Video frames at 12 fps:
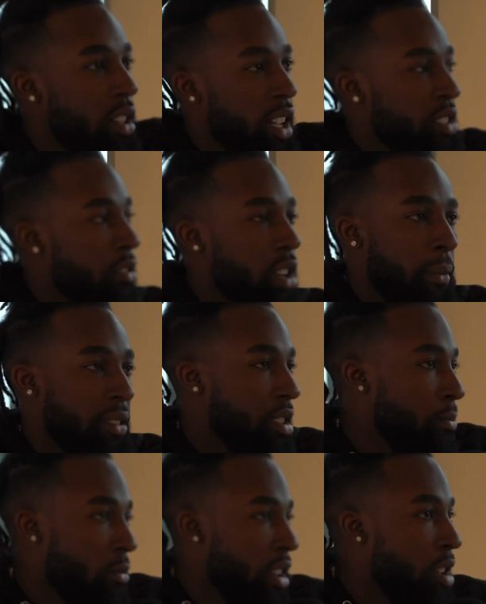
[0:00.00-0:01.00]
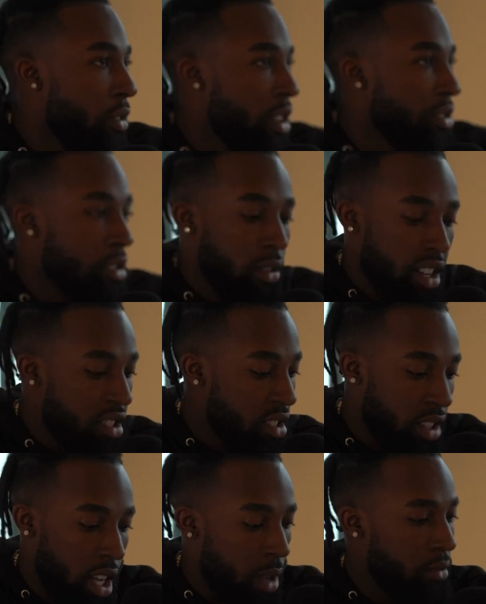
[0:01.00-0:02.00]
it's gonna come at some point anyway. So let's
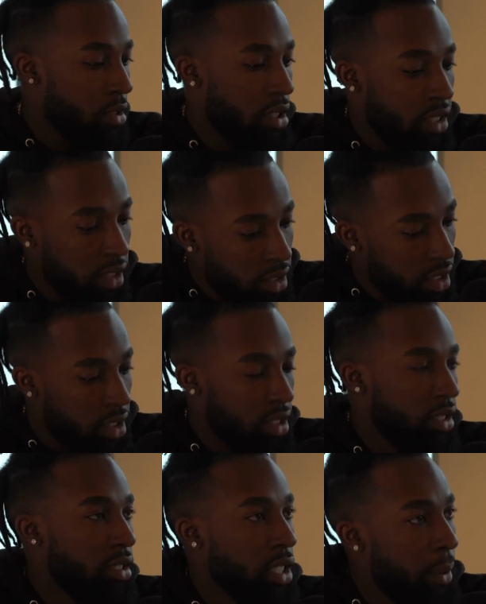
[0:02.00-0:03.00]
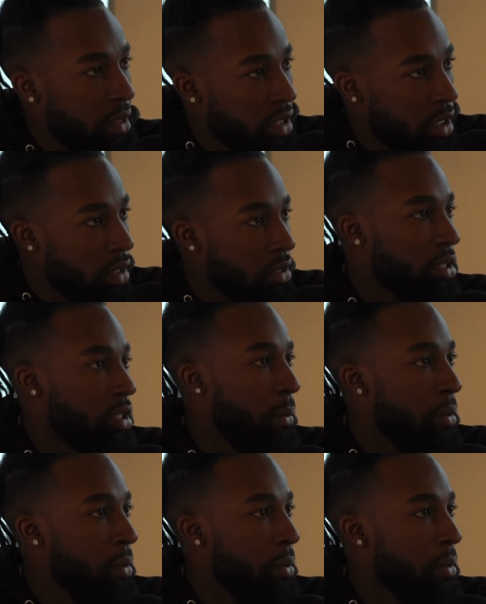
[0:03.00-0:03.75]
just keep stepping stones.